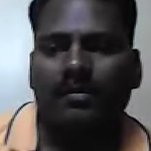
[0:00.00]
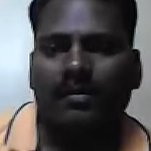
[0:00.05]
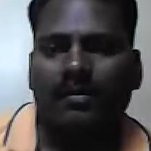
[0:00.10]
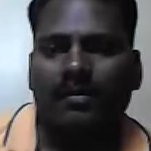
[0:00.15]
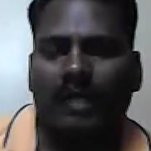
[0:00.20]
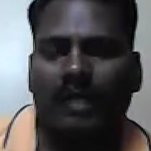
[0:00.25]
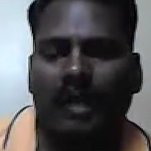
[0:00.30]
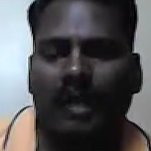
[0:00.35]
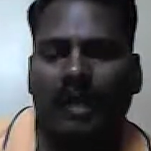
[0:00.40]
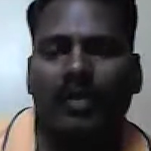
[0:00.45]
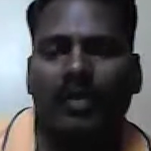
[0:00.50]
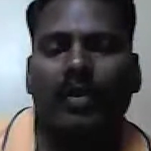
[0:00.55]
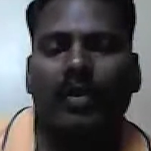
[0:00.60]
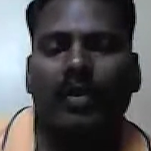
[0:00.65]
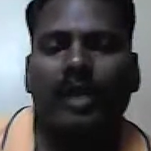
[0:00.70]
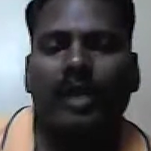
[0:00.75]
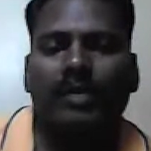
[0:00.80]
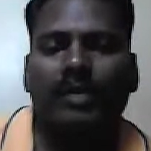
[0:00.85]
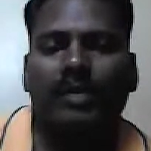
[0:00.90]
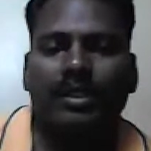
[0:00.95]
Thank you
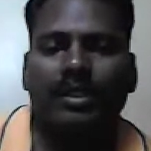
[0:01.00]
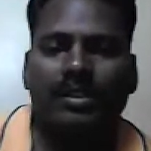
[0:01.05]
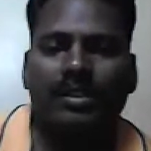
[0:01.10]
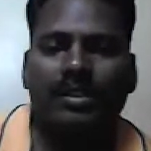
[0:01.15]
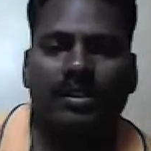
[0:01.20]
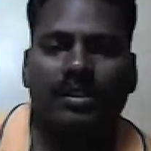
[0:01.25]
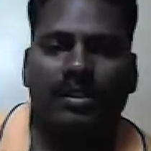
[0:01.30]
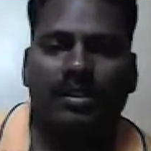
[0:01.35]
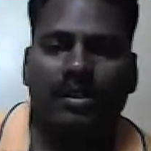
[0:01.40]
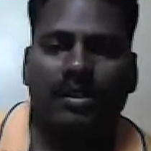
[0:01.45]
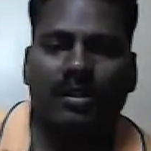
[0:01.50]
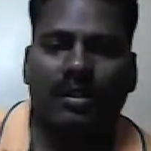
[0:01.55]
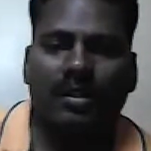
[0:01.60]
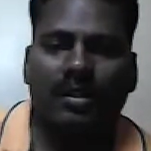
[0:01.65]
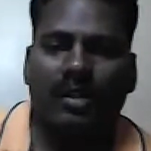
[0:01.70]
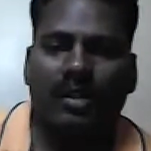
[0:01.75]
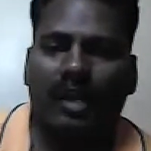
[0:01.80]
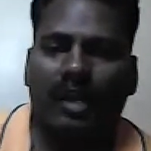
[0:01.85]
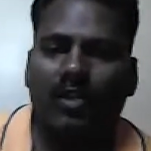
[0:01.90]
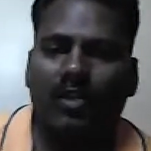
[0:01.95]
very much.
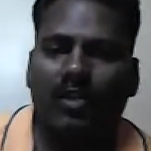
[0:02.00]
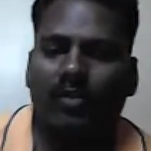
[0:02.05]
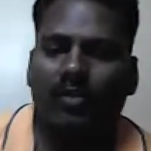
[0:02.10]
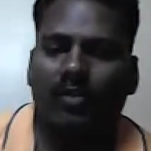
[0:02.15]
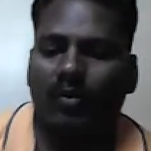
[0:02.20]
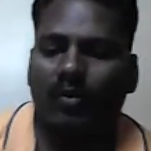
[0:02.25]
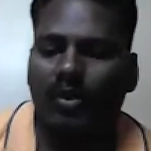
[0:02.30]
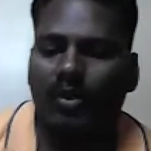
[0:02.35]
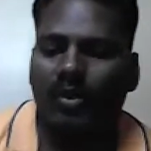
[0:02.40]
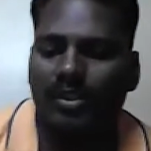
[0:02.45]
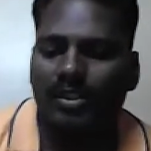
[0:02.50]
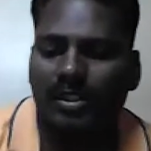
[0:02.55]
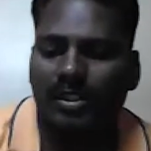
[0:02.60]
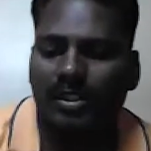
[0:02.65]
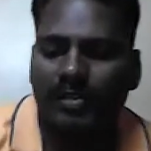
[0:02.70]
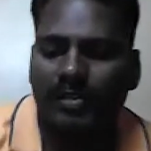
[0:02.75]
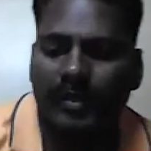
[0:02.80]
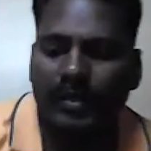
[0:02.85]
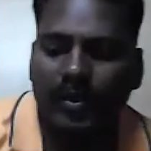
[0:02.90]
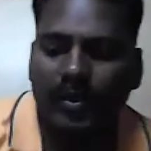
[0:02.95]
Thank you for watching this
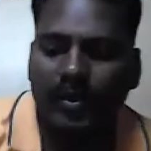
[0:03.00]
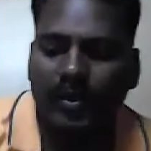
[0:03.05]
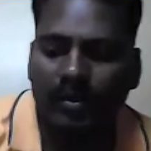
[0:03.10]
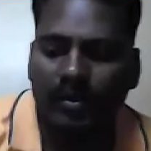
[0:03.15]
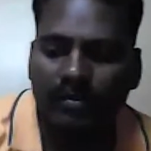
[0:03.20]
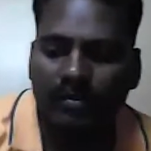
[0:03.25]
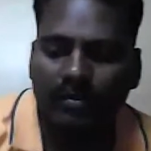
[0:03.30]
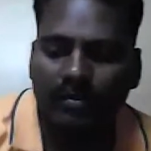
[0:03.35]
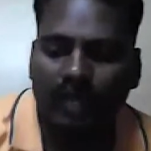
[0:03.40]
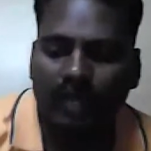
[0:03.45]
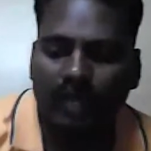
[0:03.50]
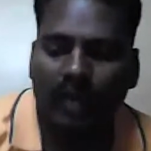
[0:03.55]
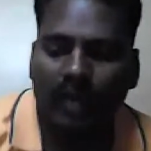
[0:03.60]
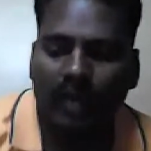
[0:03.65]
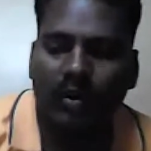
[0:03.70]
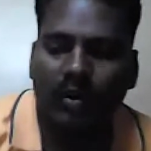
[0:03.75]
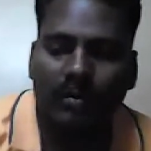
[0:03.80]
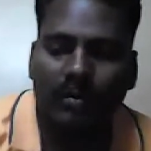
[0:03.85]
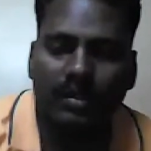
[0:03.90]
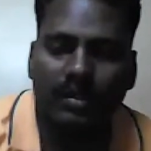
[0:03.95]
video. I
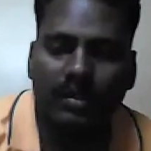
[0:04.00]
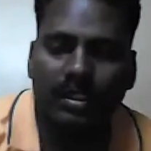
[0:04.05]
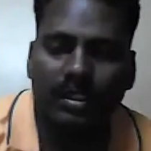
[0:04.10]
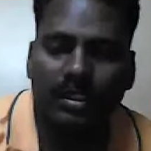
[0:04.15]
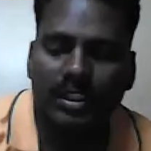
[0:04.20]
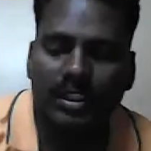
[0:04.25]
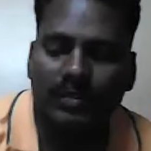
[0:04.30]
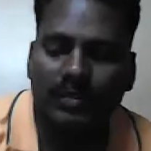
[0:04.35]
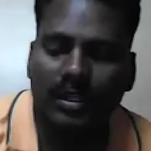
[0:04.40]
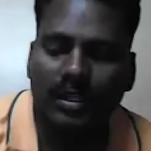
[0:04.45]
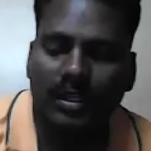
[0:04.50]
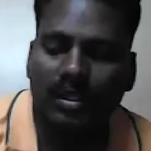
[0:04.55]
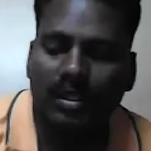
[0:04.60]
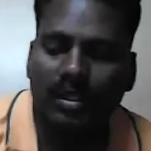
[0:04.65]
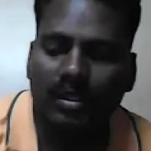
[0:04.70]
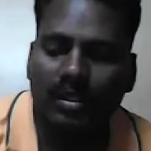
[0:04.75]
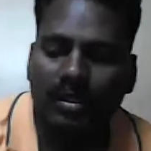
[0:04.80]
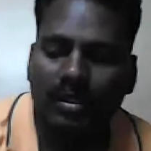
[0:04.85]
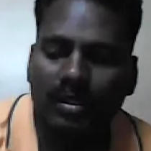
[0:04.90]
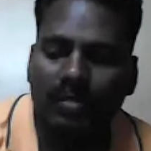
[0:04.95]
hope this will
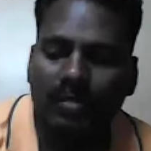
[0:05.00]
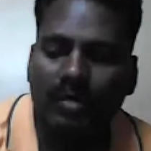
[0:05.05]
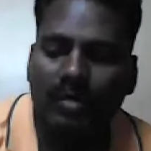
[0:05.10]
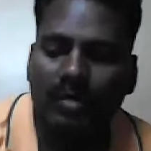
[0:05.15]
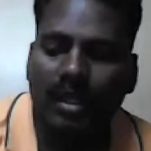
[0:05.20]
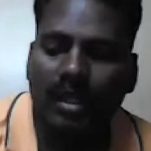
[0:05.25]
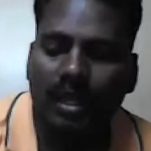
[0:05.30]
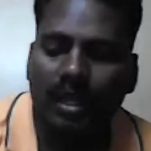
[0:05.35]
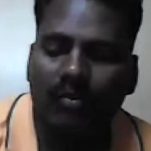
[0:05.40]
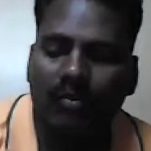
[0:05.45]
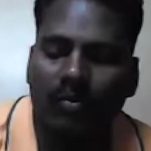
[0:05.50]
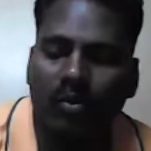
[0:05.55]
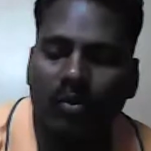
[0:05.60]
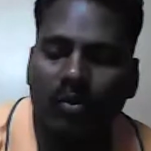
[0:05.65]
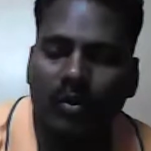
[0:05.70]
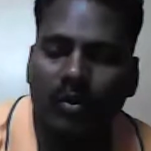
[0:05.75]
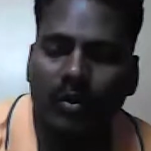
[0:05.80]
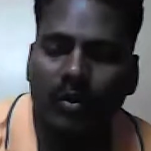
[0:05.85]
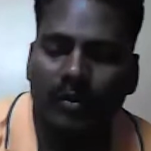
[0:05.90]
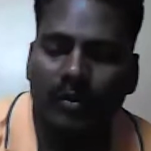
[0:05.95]
be helpful
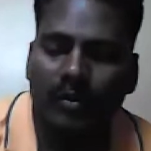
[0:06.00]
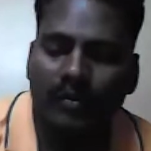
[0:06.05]
to you.